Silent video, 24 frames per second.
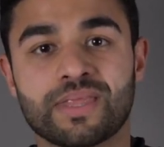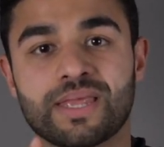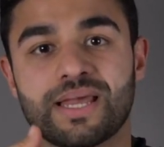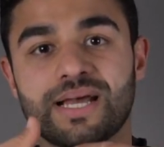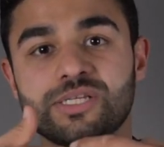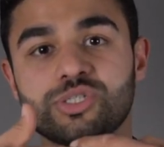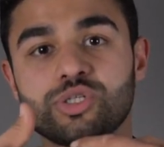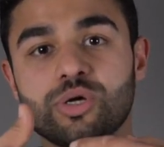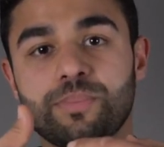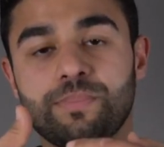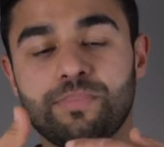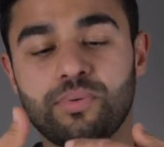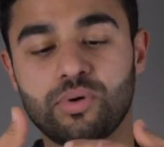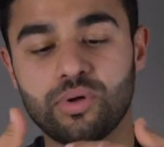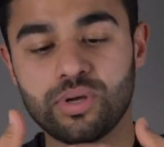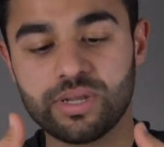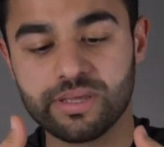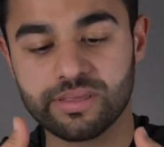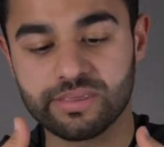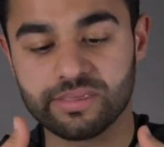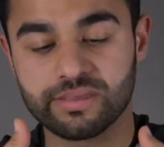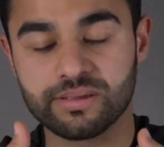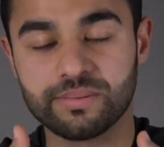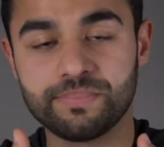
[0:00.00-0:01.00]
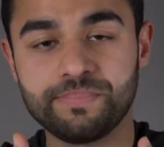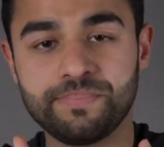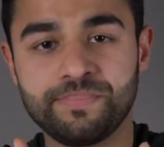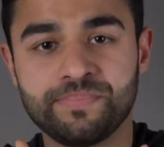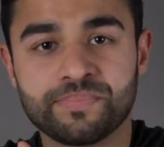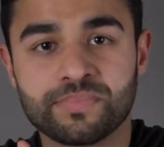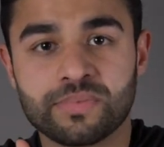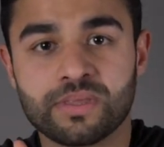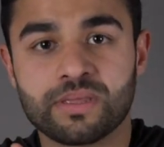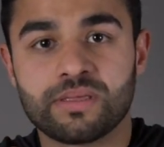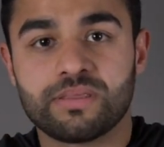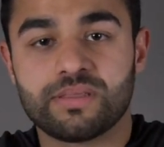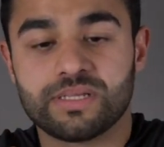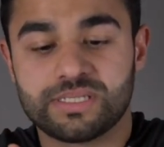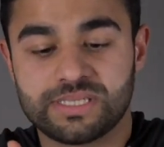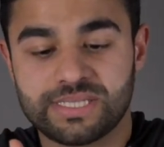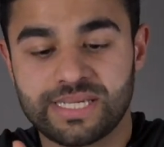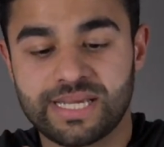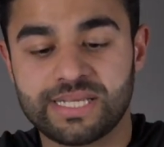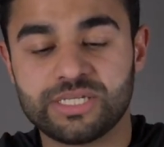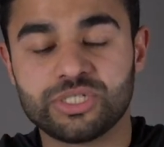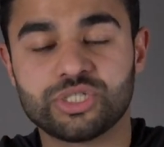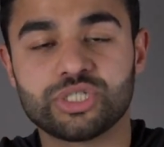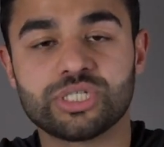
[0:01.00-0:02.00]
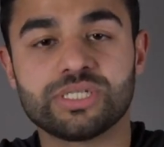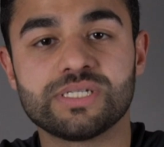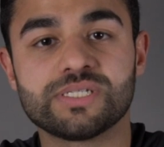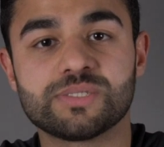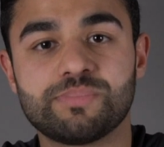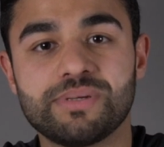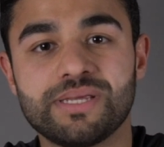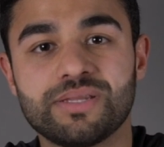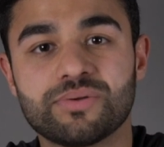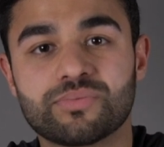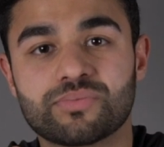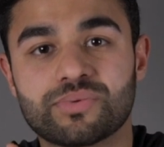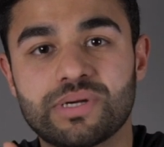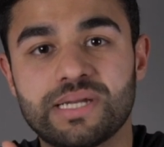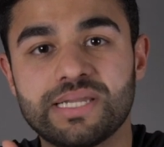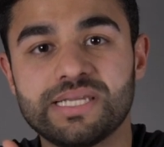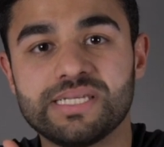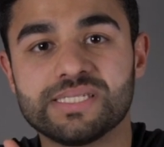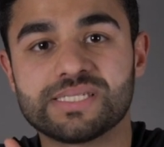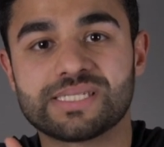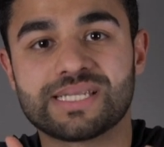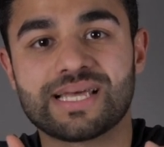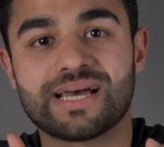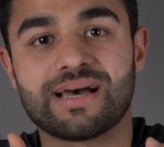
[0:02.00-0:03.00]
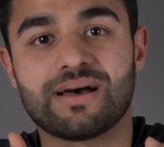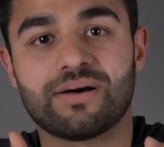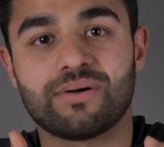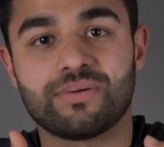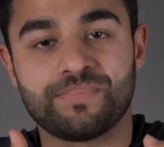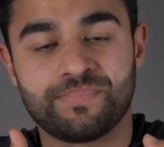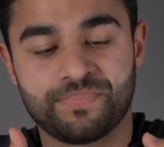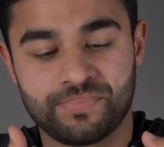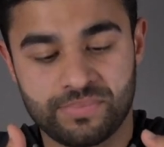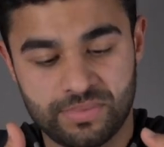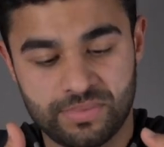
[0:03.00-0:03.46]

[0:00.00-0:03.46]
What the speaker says: As you're pulling them, the tension is being released out.